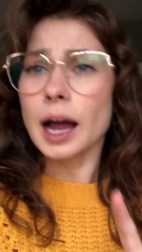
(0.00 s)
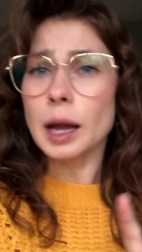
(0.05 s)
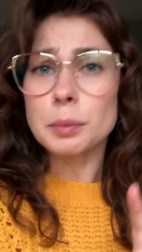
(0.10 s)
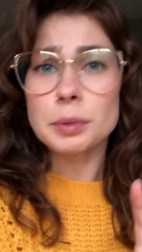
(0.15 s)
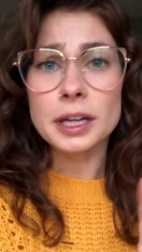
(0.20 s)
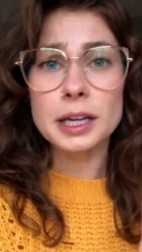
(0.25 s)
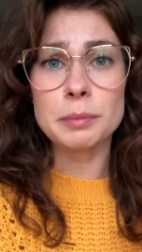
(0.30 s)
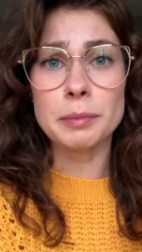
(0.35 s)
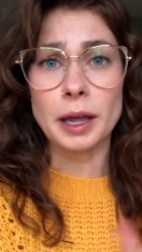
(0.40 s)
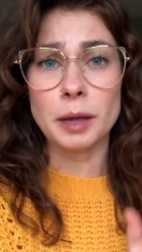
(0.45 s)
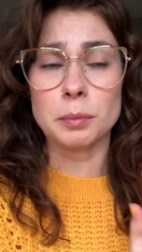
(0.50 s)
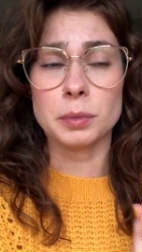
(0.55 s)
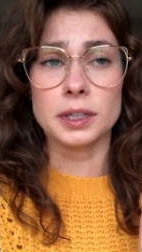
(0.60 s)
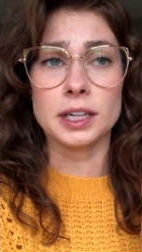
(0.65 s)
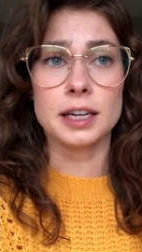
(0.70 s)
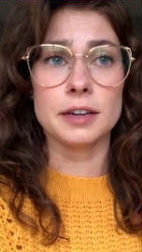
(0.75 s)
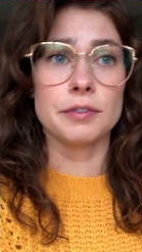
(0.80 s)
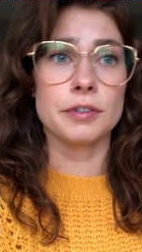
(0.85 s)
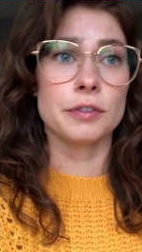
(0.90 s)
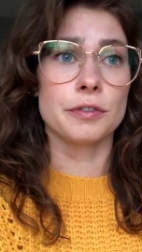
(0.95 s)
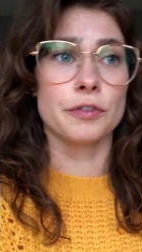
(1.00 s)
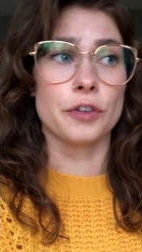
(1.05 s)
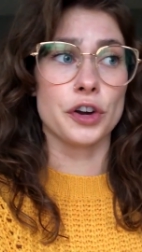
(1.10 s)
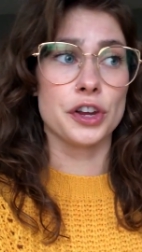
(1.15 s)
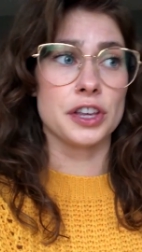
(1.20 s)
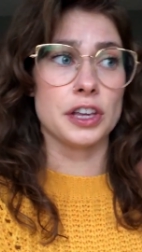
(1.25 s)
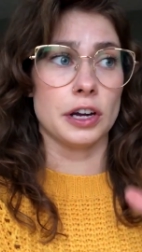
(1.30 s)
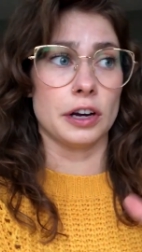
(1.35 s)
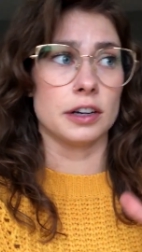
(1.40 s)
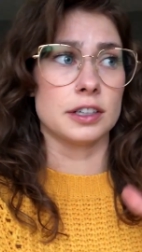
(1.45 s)
I played make-believe for
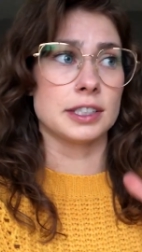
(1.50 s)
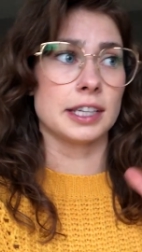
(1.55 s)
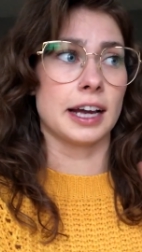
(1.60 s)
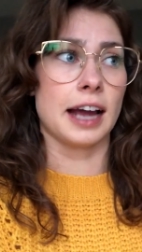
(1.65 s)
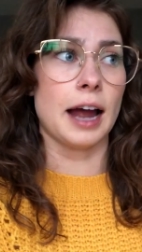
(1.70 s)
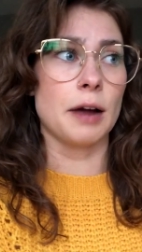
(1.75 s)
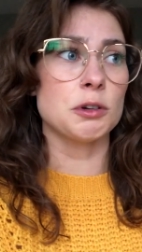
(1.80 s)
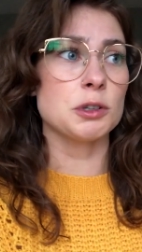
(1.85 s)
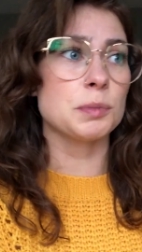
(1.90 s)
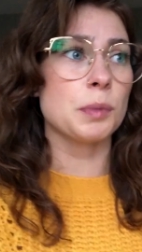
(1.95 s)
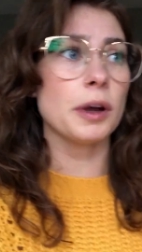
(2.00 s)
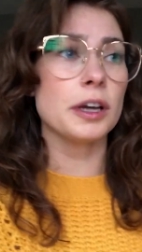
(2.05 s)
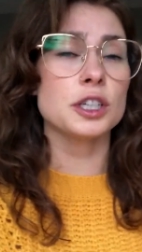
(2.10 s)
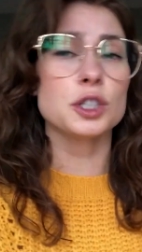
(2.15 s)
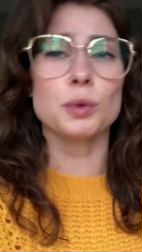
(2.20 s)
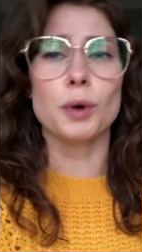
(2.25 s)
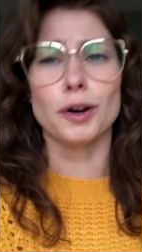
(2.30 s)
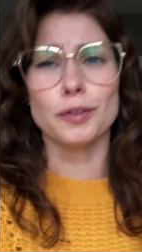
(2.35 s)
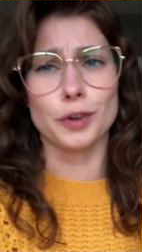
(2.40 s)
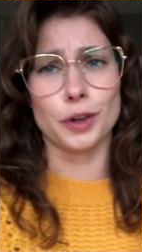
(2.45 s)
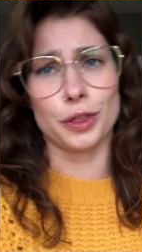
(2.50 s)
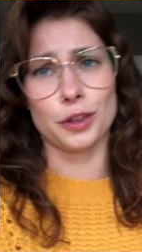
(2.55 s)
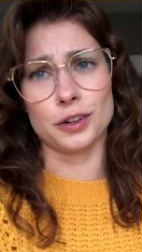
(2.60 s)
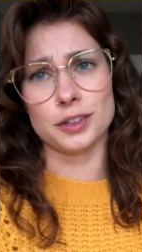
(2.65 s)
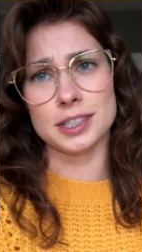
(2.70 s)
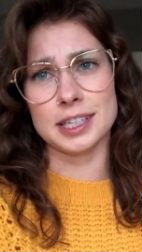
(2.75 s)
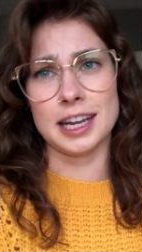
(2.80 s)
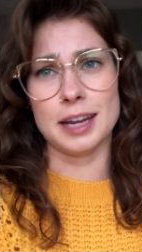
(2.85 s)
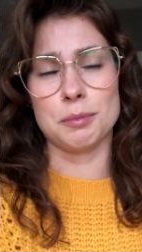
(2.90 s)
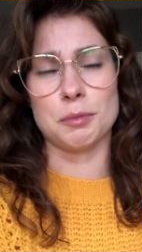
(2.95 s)
years. Like I was probably 12 or
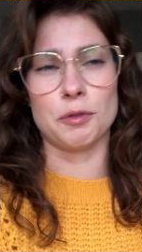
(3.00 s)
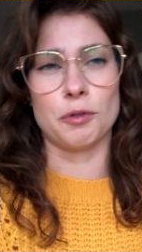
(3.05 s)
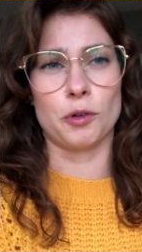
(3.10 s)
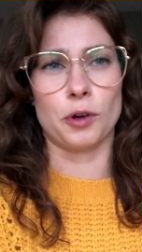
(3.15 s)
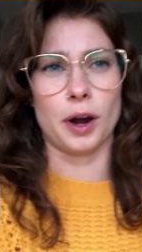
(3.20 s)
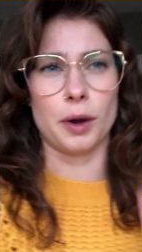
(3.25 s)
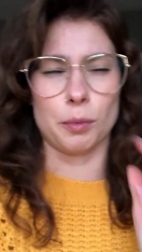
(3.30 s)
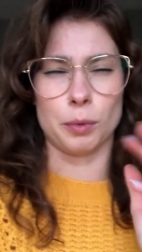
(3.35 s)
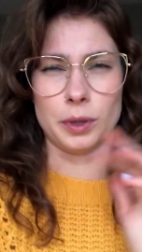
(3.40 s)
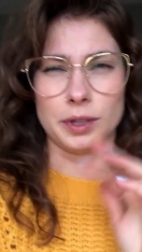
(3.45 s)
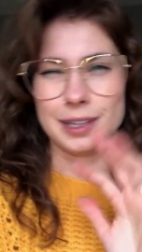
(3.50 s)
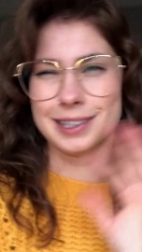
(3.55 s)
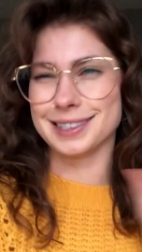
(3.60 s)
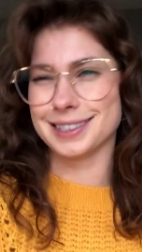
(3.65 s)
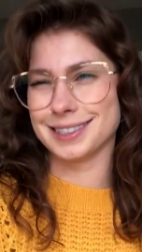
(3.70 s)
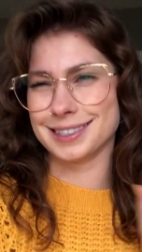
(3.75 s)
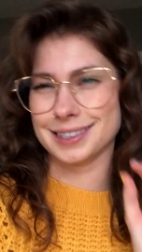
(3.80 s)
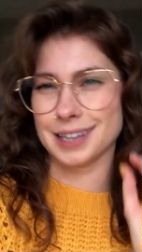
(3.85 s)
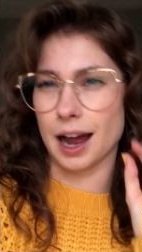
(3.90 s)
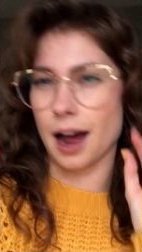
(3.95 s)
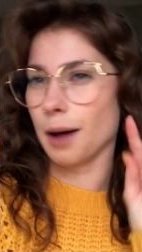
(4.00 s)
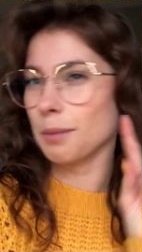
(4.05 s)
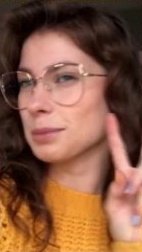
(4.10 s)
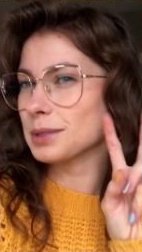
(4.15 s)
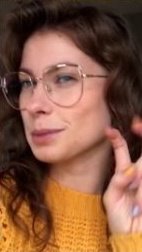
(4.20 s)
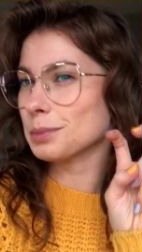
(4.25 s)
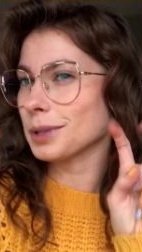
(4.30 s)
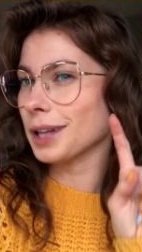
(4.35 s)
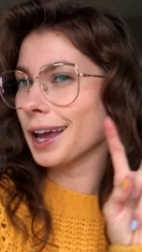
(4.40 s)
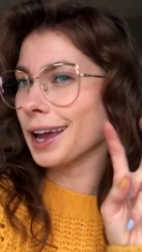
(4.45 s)
13 before I really
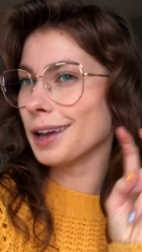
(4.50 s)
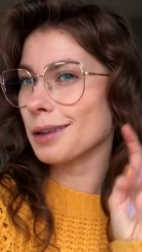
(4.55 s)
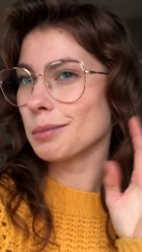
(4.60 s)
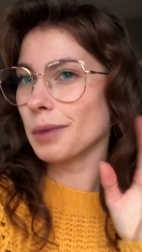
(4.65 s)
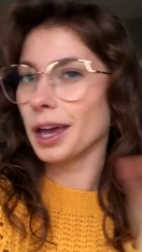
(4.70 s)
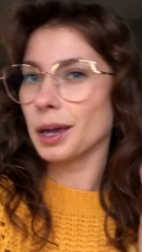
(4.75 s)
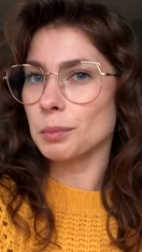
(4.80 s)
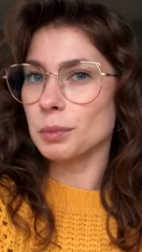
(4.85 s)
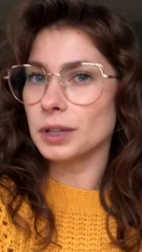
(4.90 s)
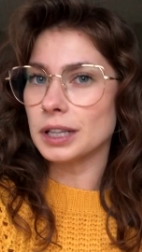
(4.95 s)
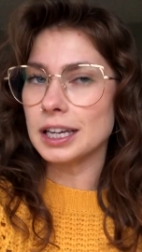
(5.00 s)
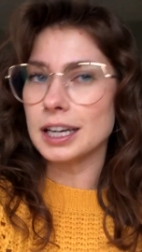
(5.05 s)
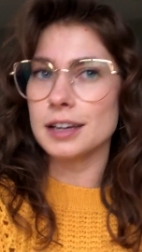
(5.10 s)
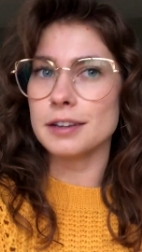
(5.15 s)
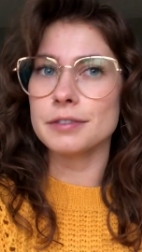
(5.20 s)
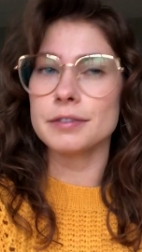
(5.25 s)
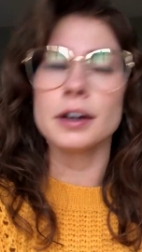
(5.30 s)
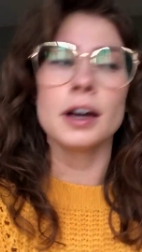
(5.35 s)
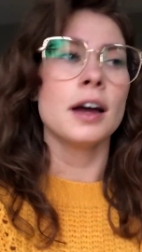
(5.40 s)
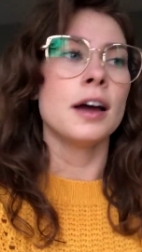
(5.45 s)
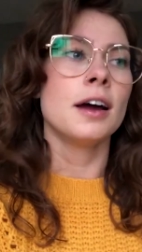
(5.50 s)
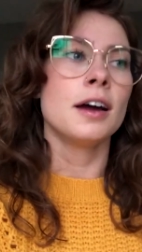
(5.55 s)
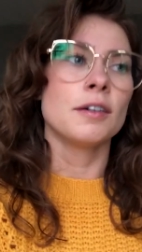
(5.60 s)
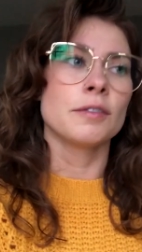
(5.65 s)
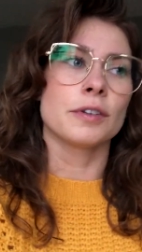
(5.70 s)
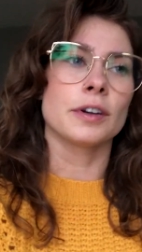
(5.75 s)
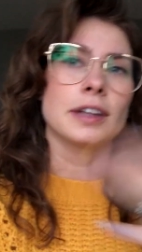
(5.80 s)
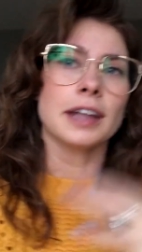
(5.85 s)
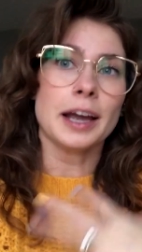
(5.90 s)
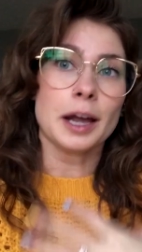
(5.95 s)
stopped playing make-believe
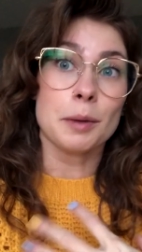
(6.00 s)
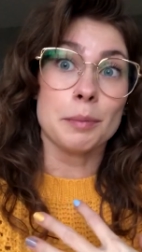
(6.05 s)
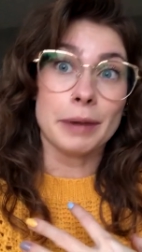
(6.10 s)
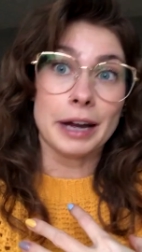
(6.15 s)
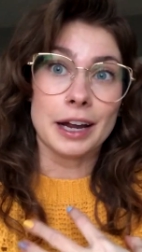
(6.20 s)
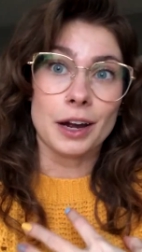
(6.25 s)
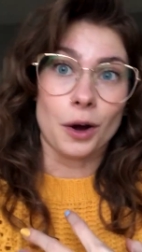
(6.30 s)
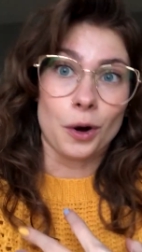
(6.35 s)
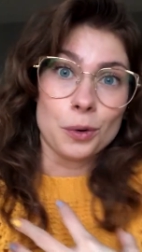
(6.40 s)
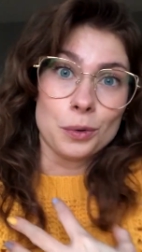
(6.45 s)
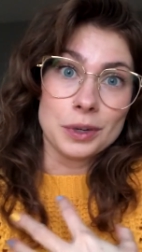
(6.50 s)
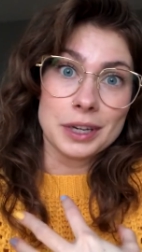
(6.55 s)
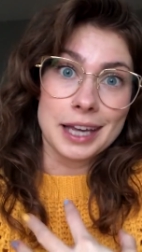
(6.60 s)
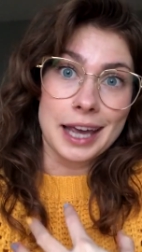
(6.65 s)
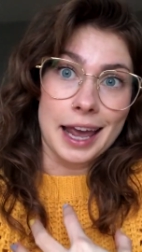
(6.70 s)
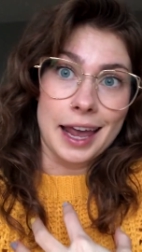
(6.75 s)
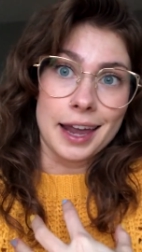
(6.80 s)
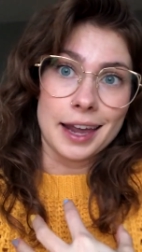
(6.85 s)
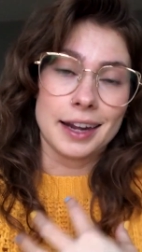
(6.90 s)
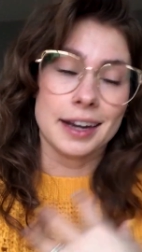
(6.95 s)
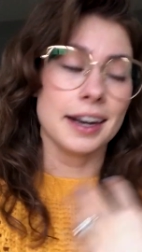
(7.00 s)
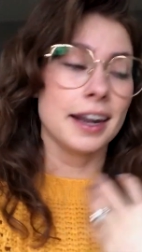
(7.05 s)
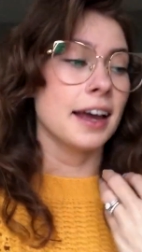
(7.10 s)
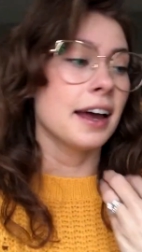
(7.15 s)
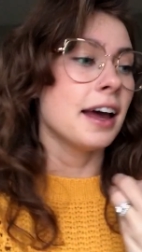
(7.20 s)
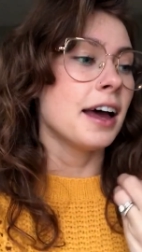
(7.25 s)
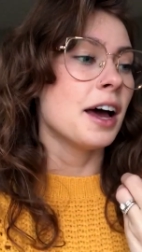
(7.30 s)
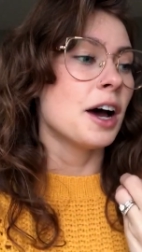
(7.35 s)
for like my own gain.